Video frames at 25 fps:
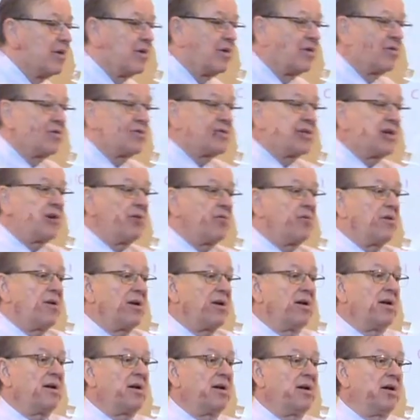because how
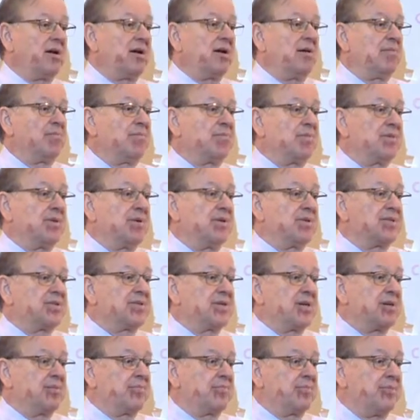are
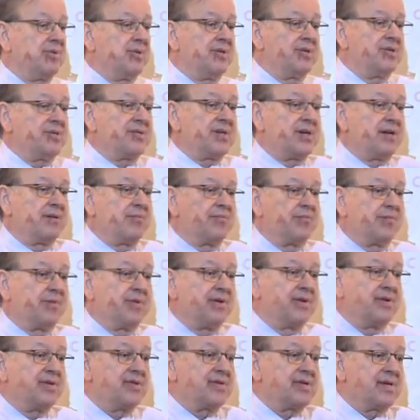emperors emperors?
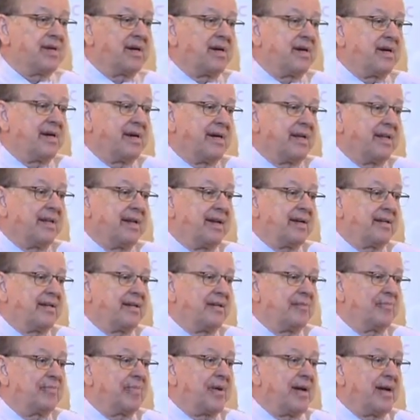Emperors are
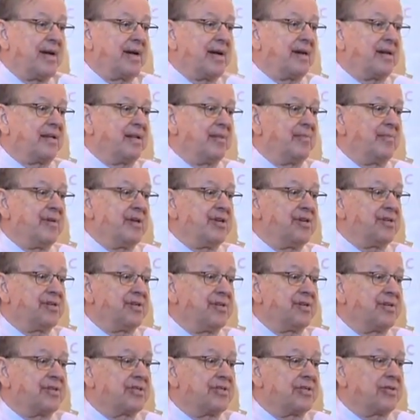elected by
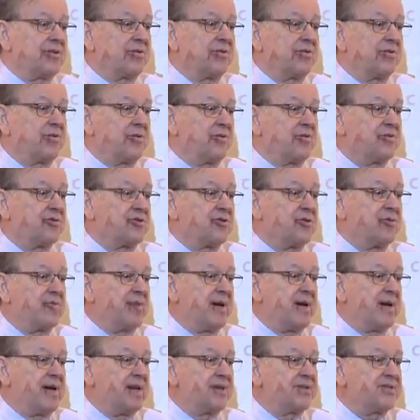acclamation. It's the good old
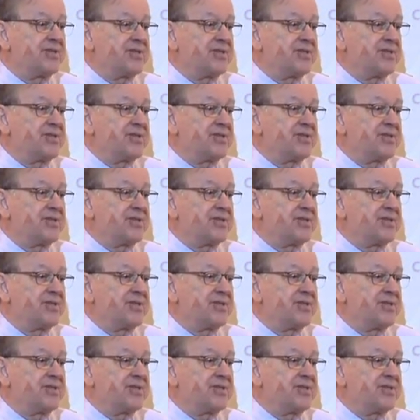Germanic